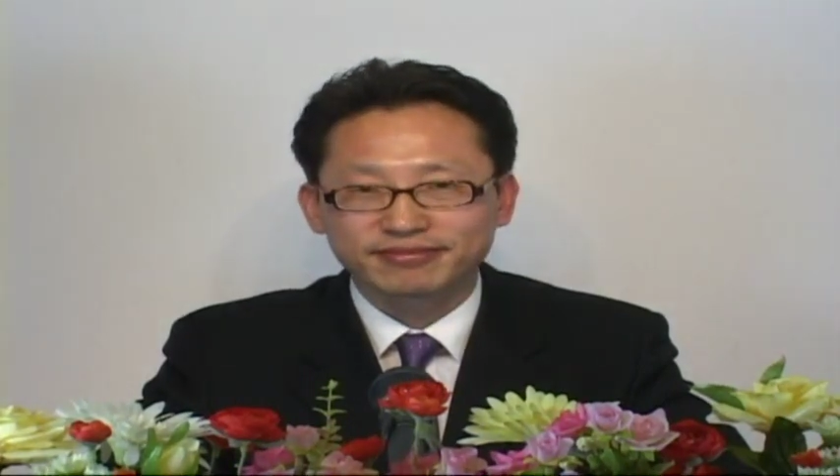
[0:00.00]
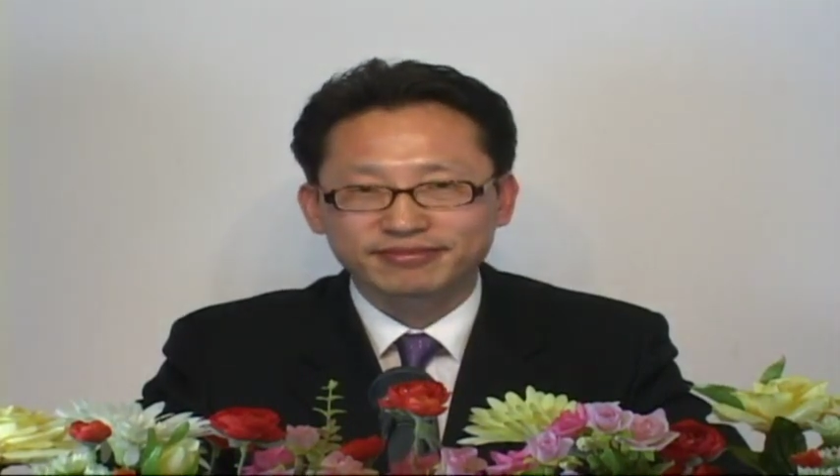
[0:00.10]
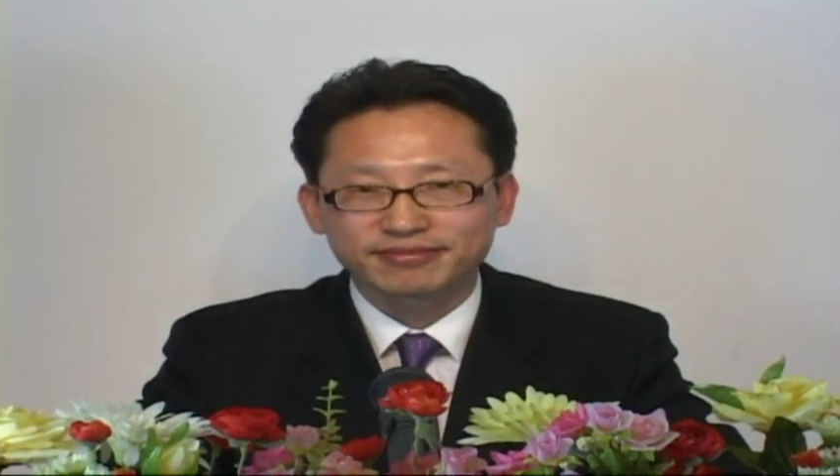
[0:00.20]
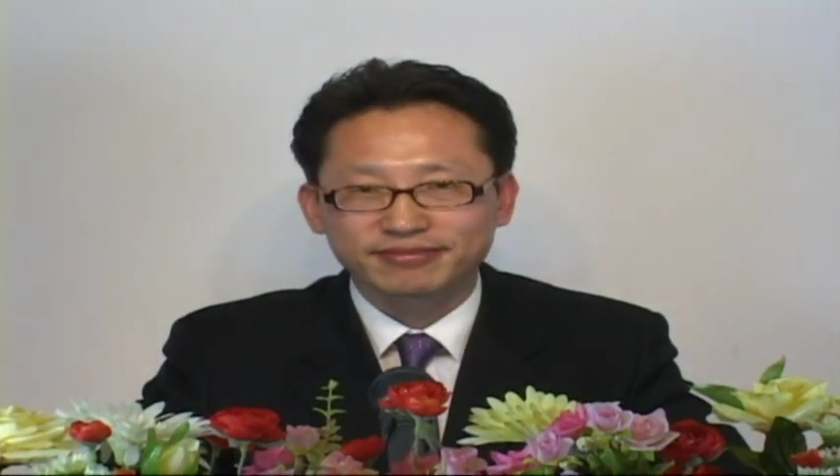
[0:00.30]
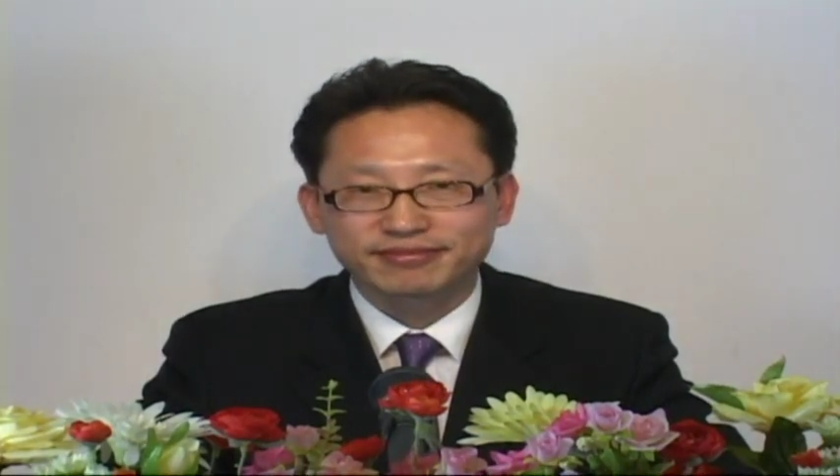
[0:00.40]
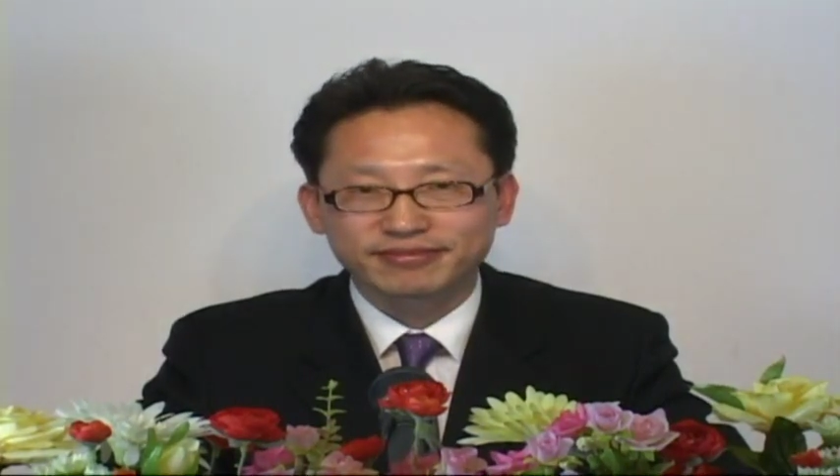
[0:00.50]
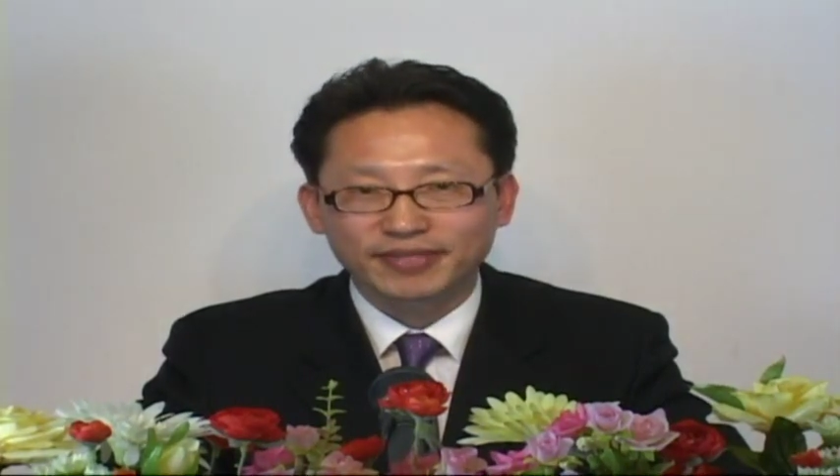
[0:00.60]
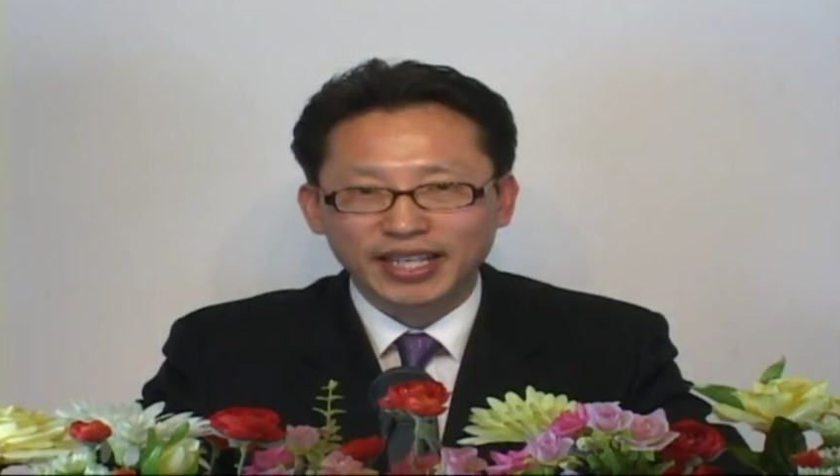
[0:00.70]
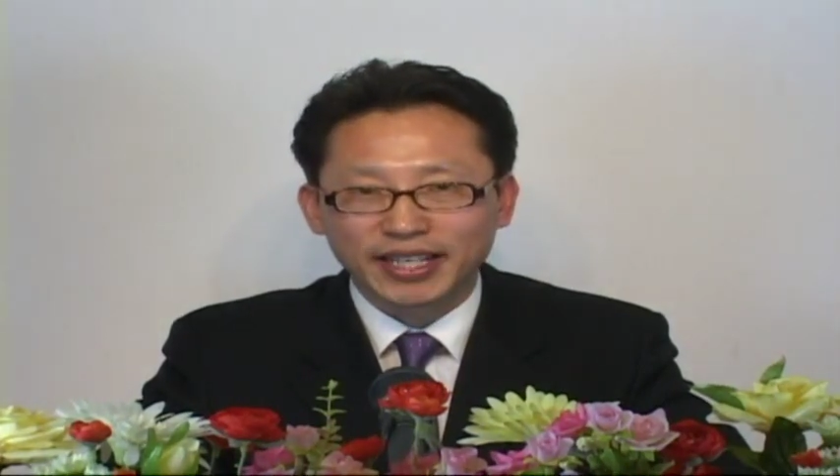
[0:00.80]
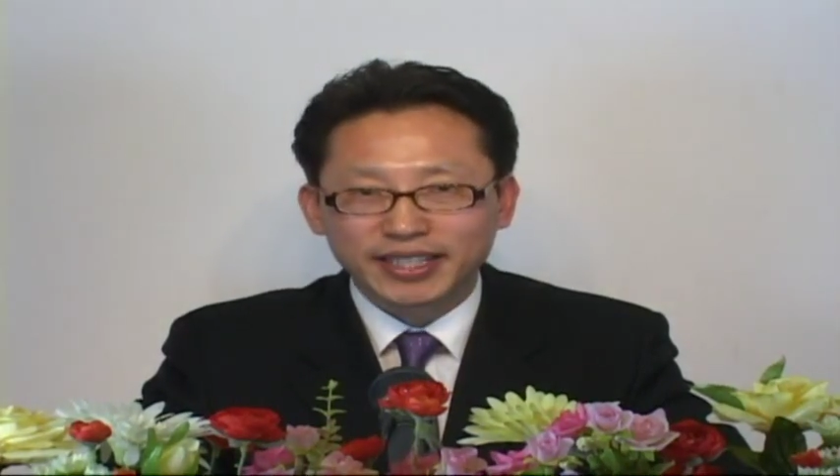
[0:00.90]
of
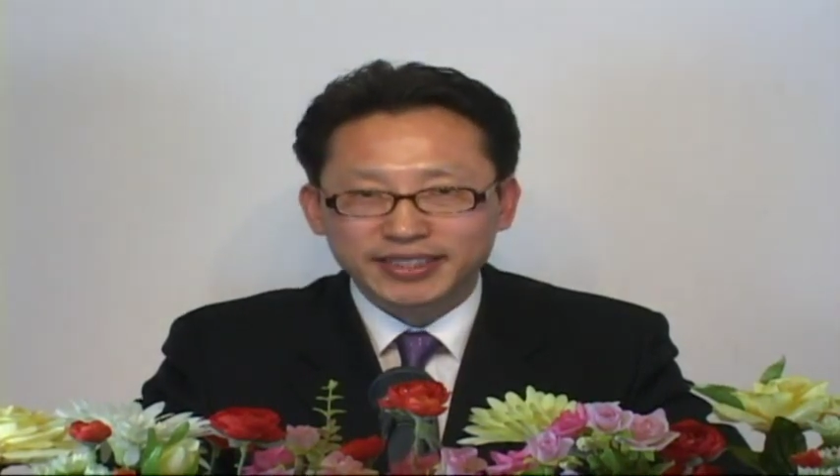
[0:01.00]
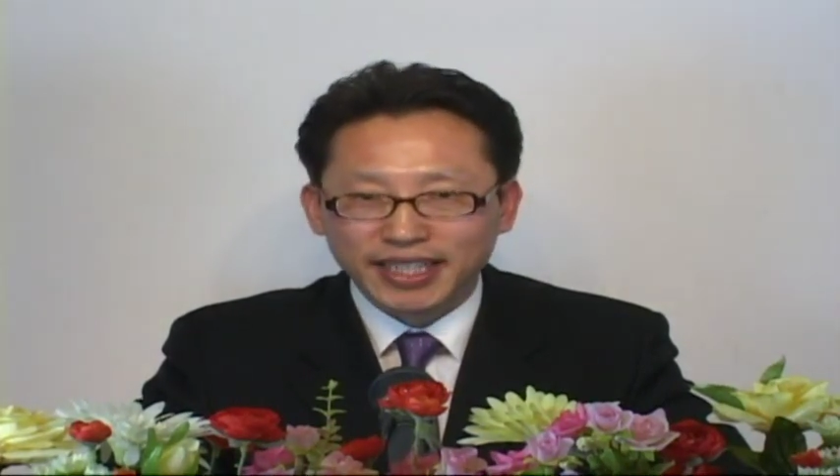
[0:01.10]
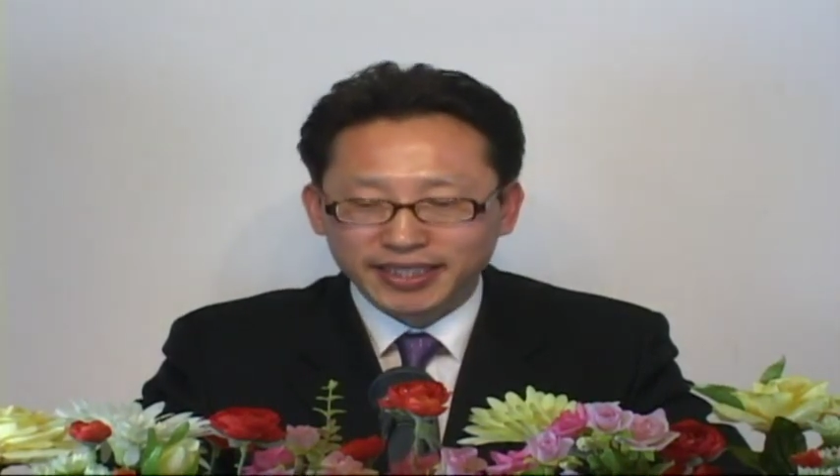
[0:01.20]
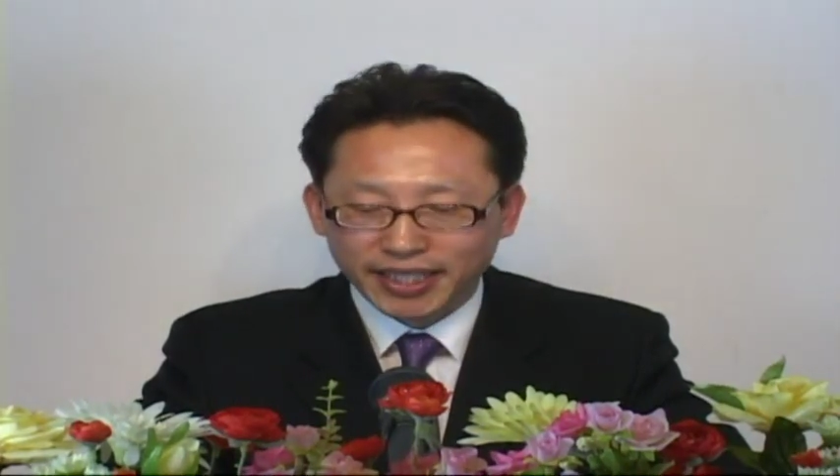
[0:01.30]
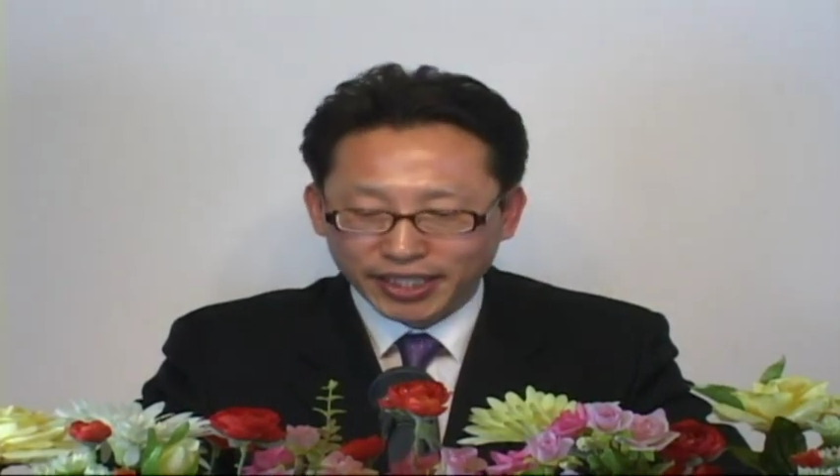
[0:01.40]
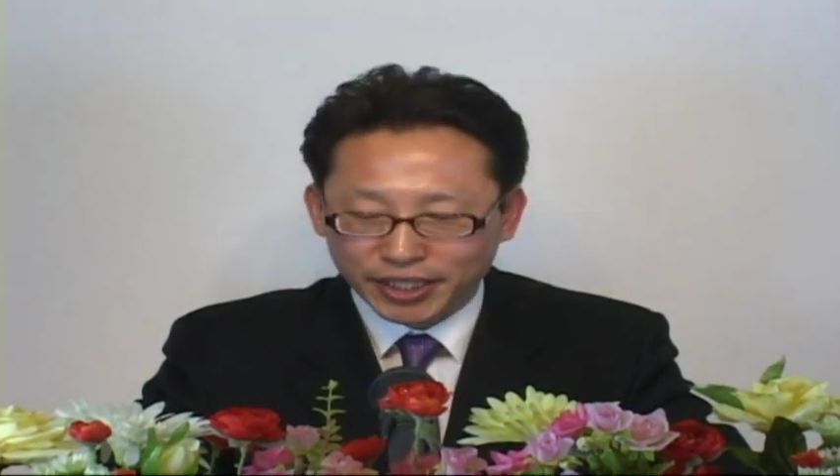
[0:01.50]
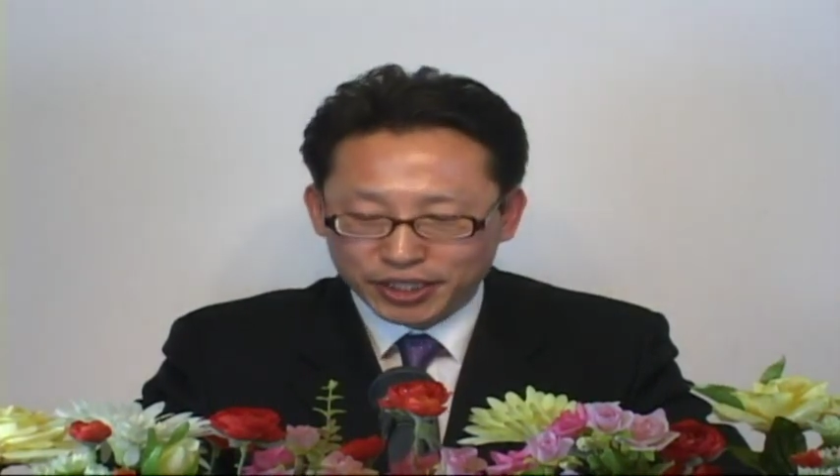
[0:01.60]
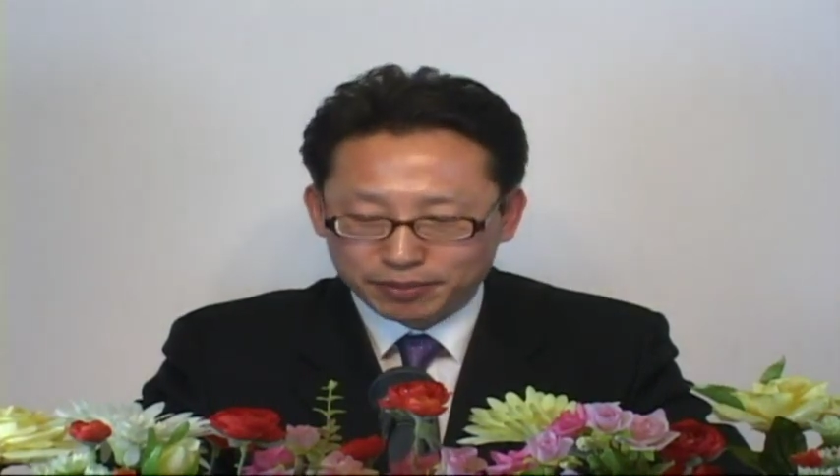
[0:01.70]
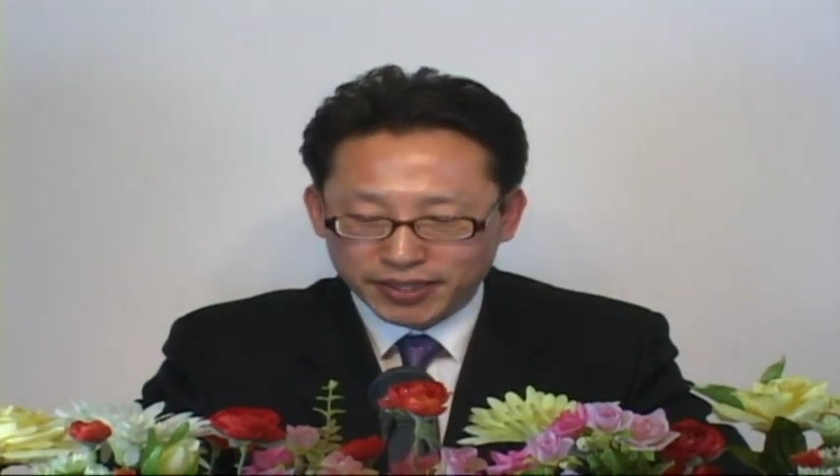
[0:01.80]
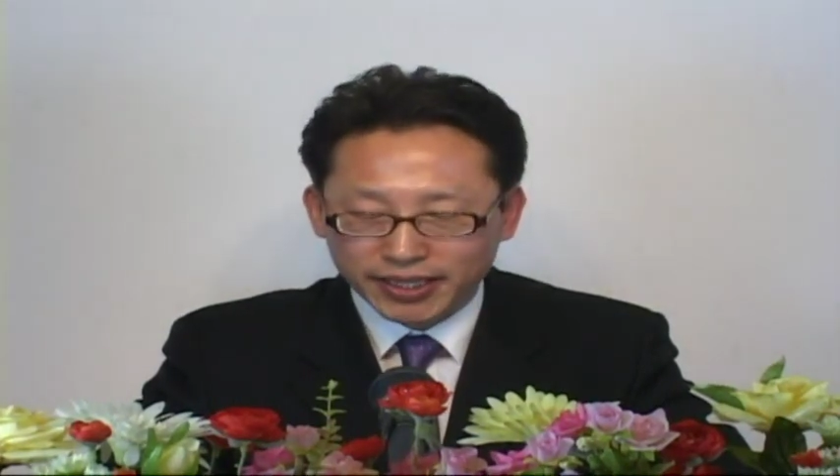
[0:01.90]
silver
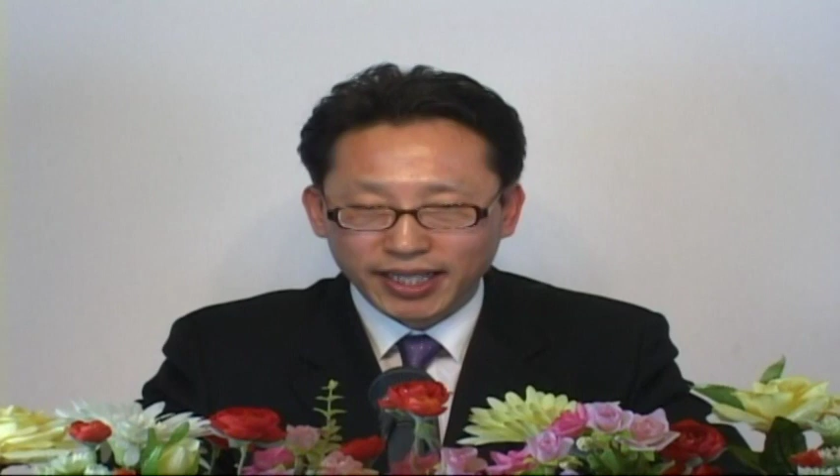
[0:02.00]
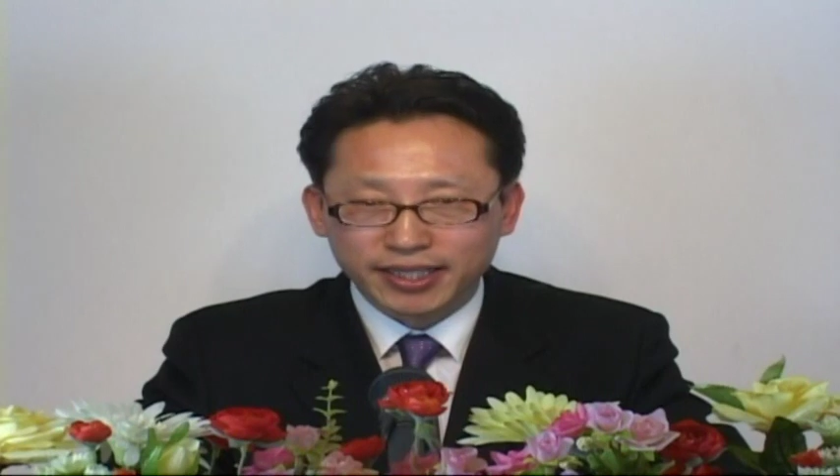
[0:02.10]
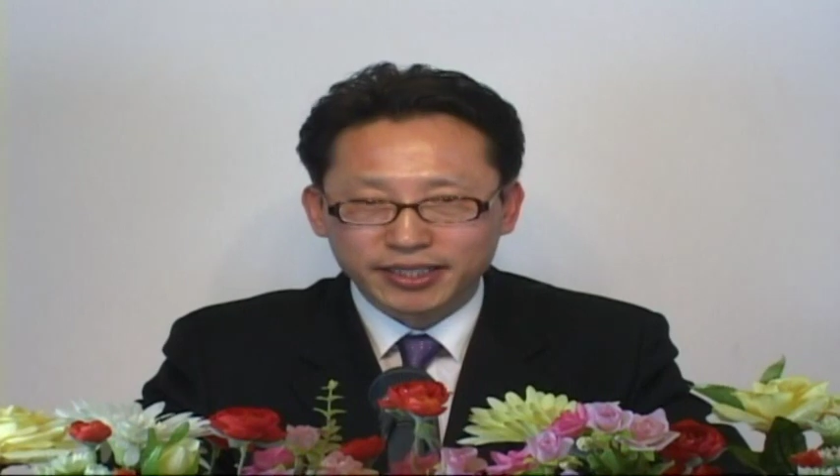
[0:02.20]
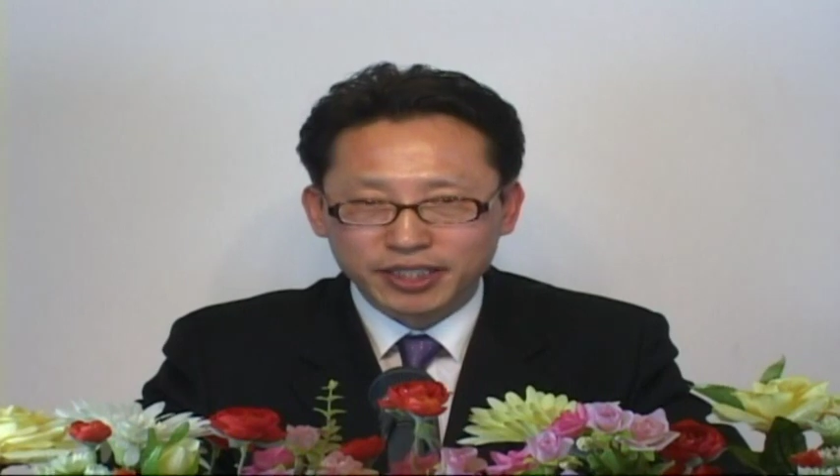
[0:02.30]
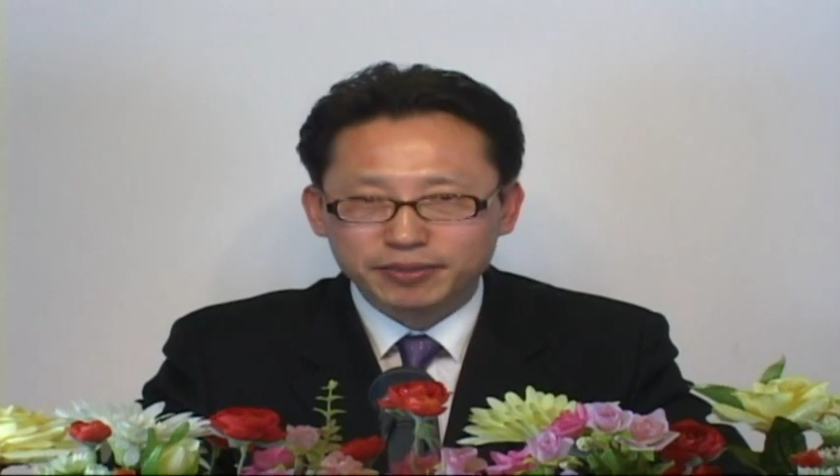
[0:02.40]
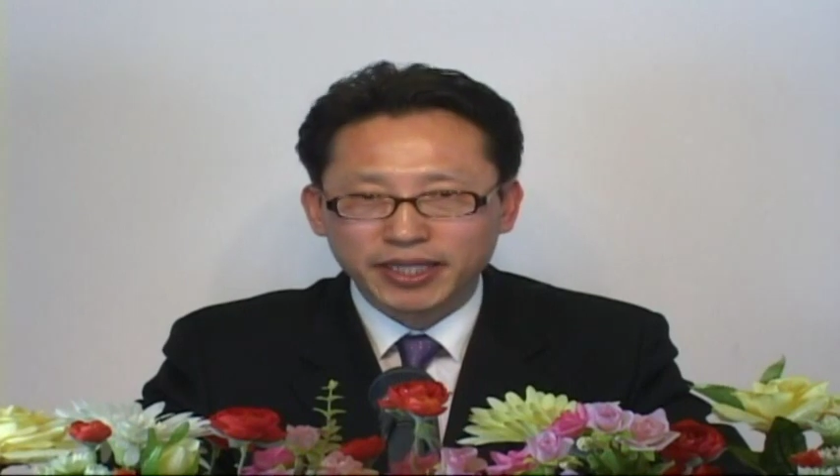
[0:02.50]
and gold